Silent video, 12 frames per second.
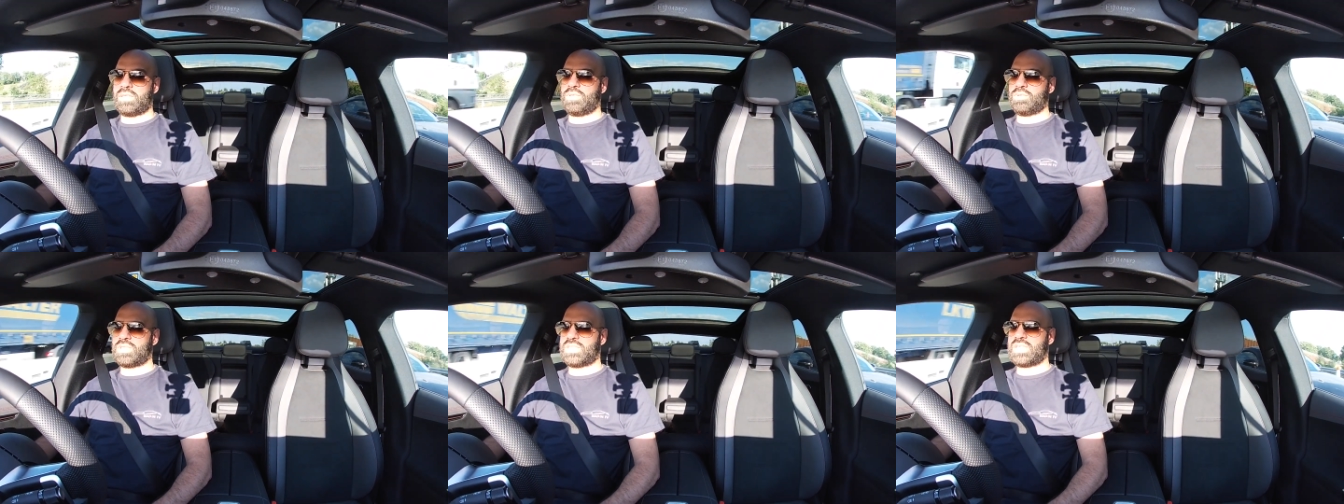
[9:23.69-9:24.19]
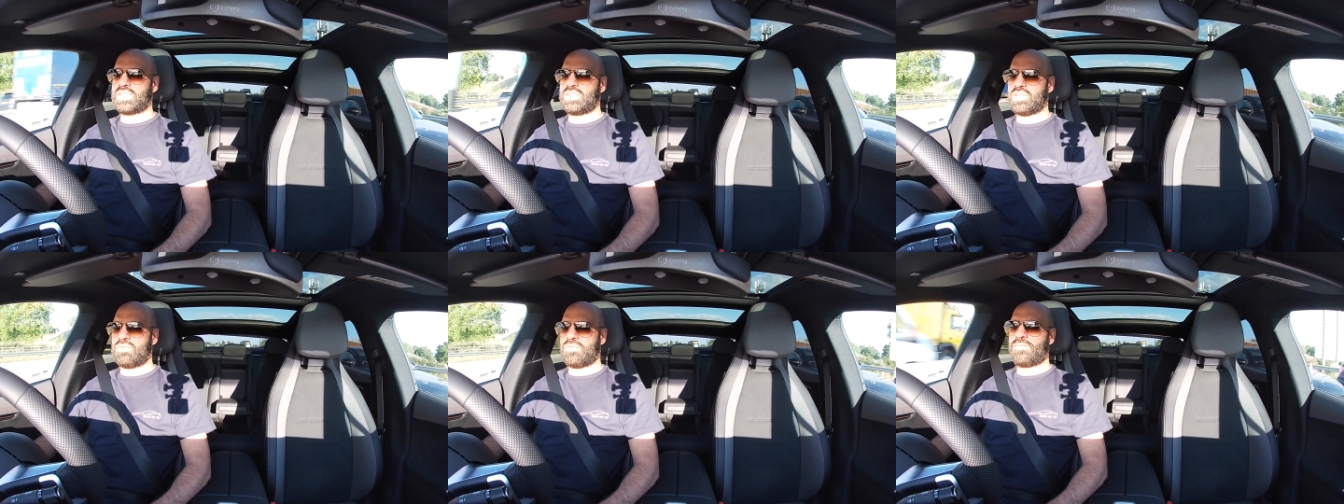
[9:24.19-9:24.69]
0 to 60
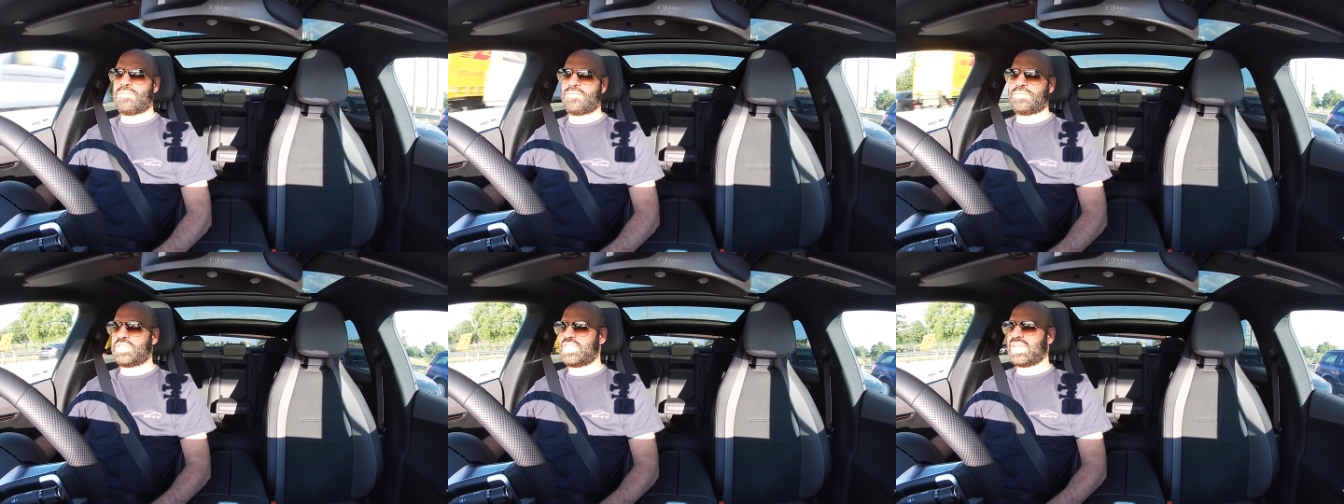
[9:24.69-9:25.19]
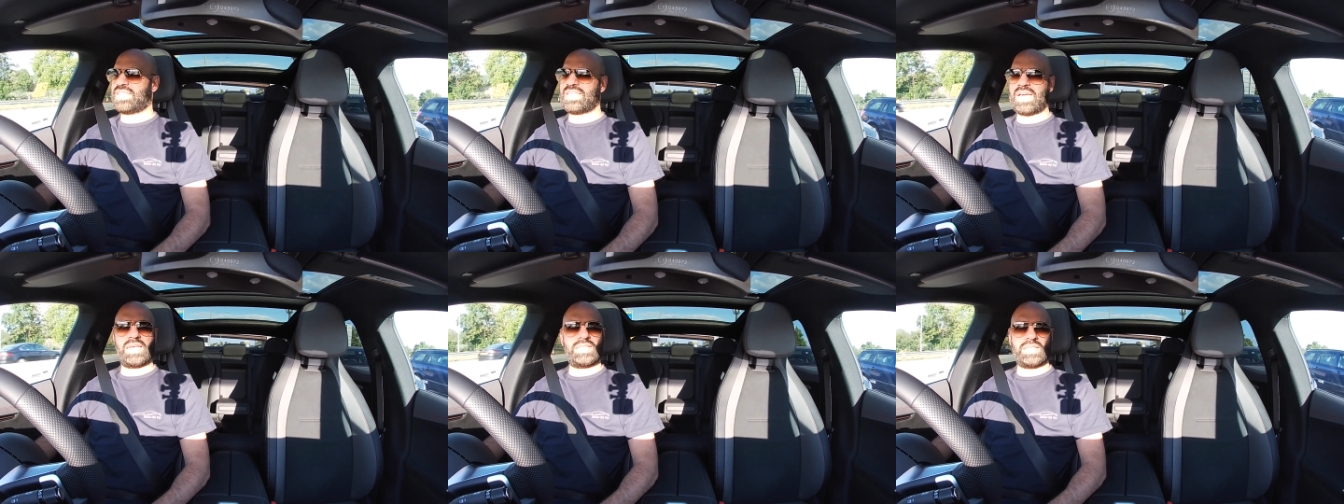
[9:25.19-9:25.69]
is over 6
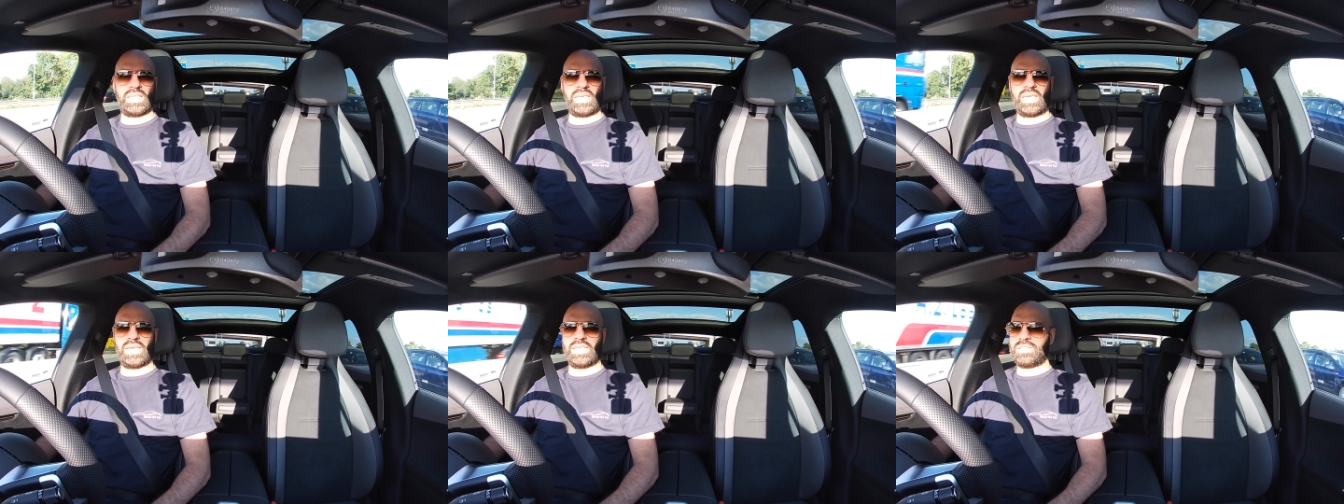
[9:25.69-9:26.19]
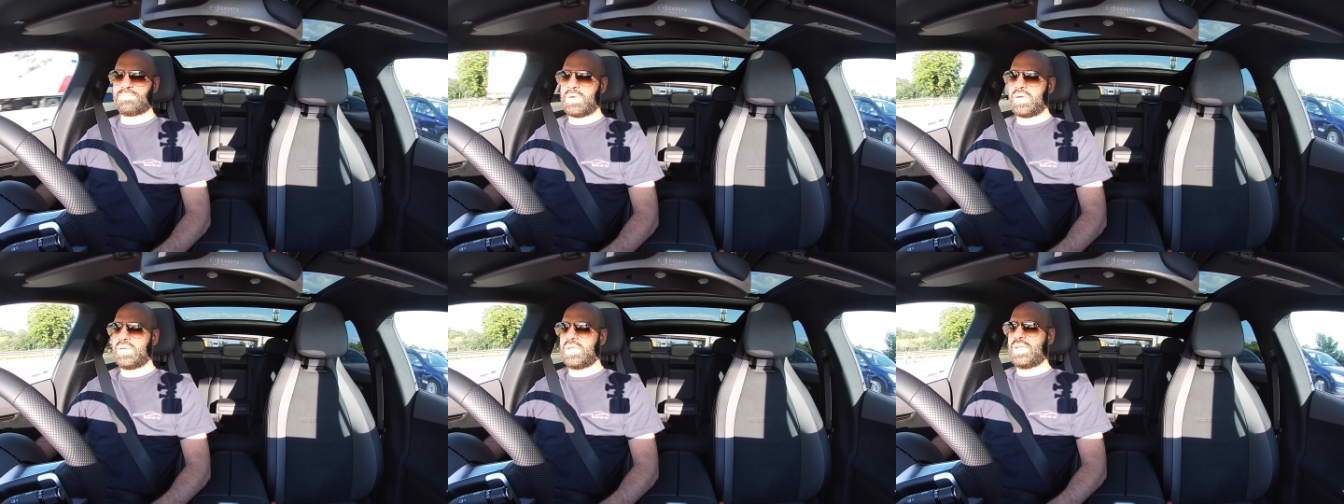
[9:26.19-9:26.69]
seconds, I think it is,
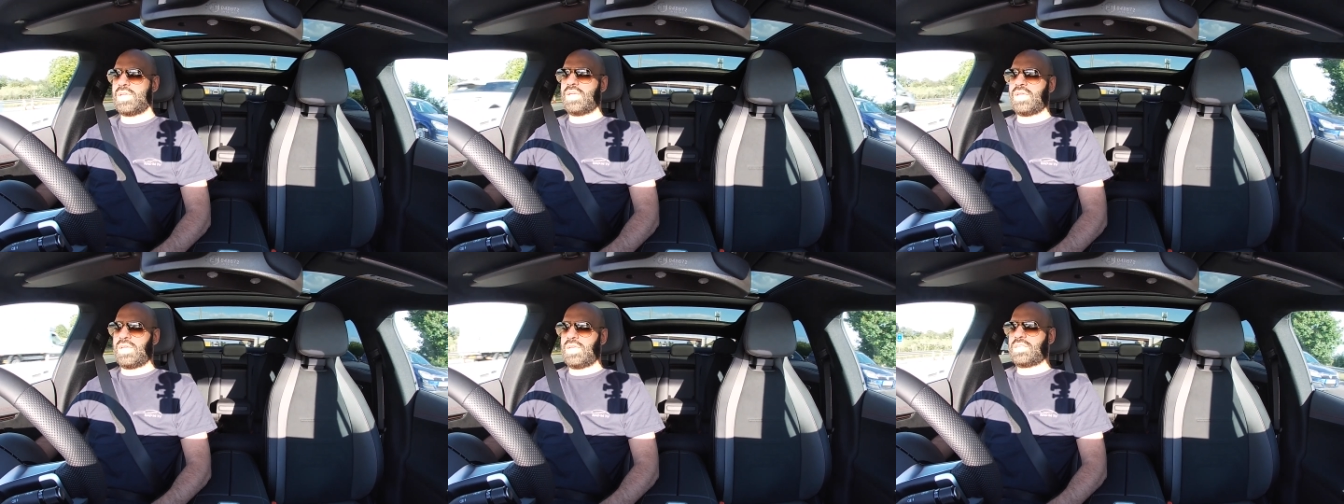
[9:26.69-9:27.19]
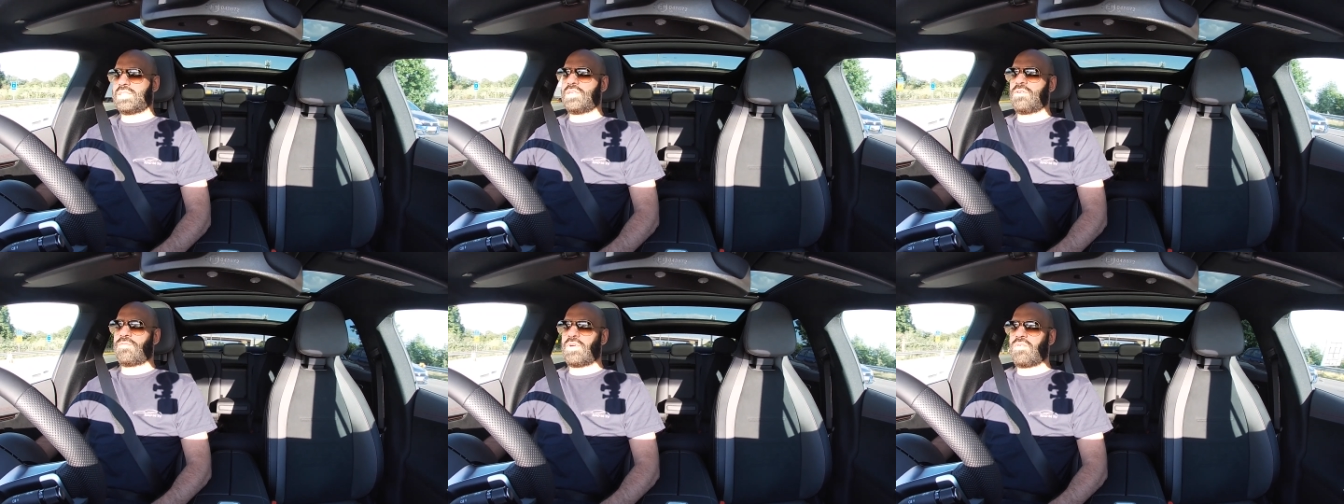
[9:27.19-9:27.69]
but it
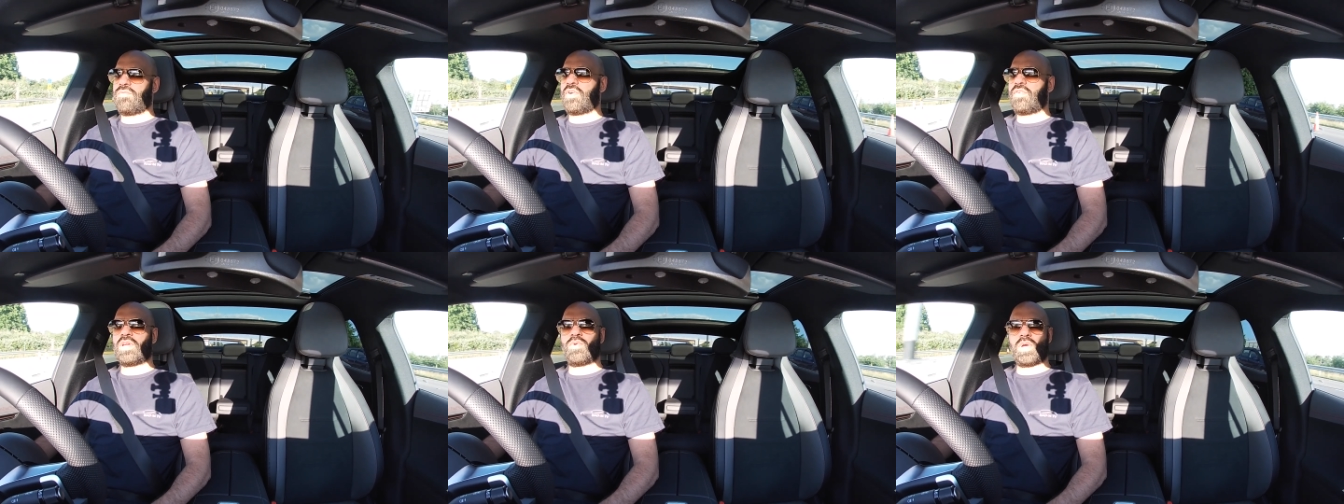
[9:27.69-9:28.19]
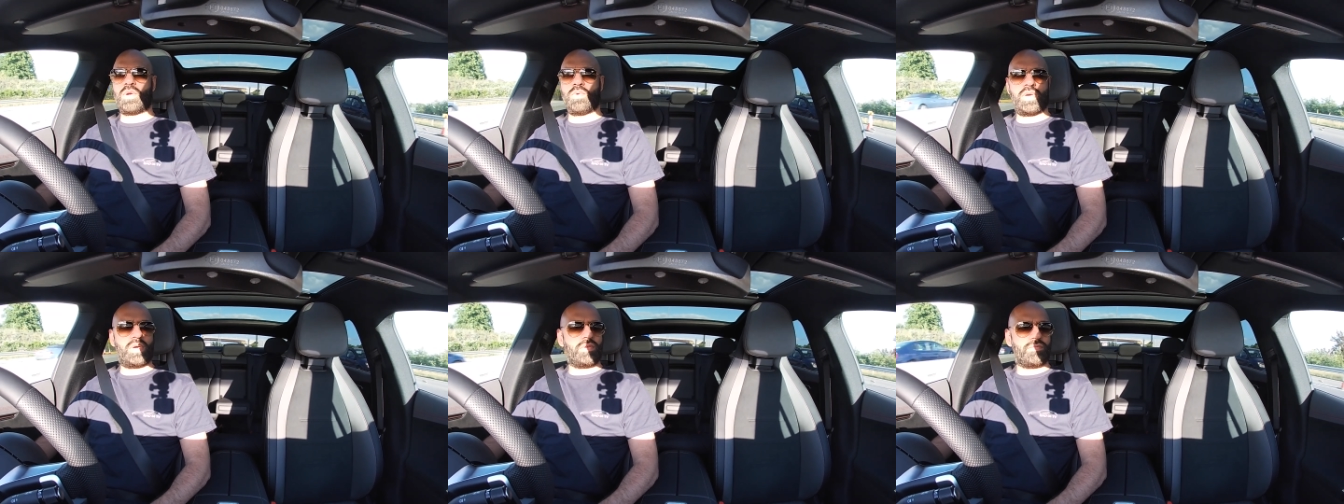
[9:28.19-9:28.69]
still felt very quick
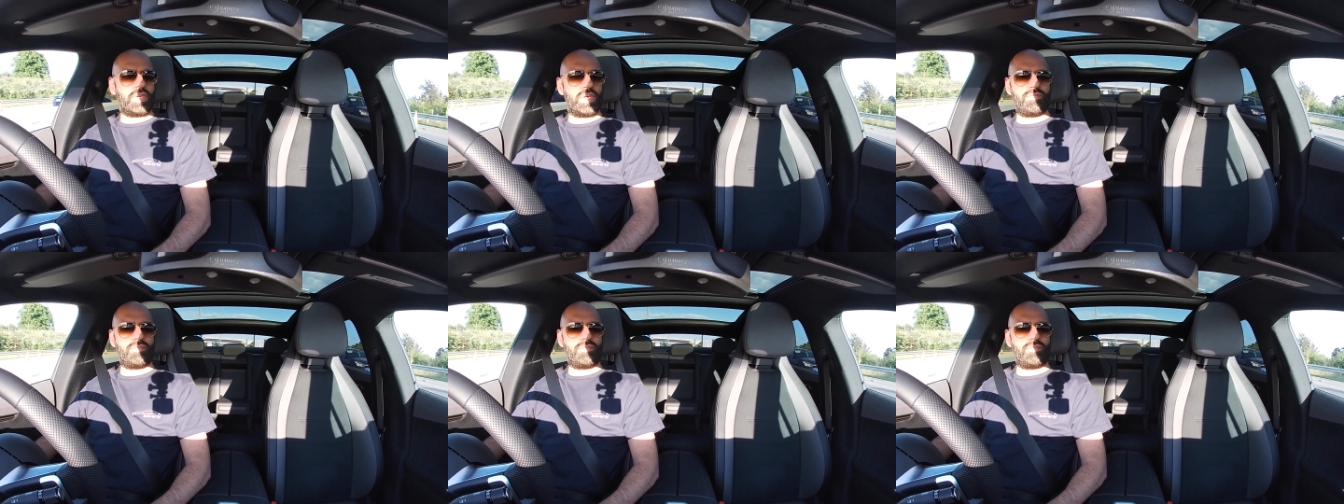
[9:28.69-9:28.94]
when I've